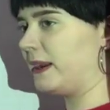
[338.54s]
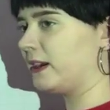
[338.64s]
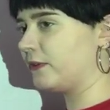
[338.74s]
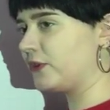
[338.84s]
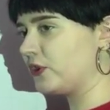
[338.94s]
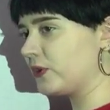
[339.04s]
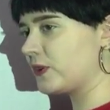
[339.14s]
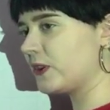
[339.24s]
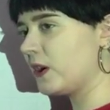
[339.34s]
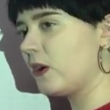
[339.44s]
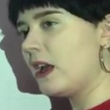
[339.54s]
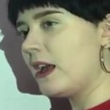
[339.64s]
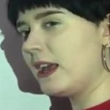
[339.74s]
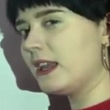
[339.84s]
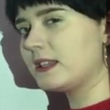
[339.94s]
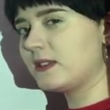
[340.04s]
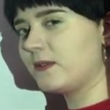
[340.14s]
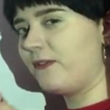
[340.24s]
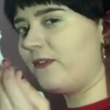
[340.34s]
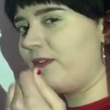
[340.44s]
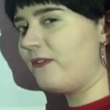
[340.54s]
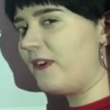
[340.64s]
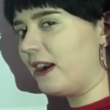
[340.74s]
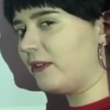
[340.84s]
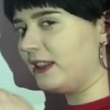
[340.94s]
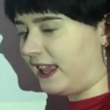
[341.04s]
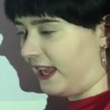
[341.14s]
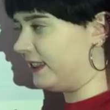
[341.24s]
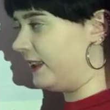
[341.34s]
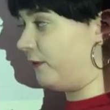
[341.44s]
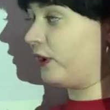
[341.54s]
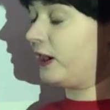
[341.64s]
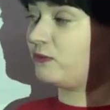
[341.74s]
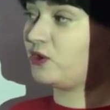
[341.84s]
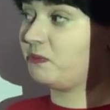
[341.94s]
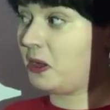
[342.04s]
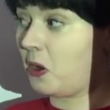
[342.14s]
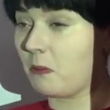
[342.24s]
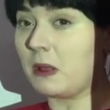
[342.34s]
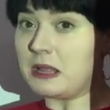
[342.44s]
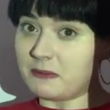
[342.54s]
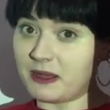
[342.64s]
this pair of shoes, so it's very likely for him to be home.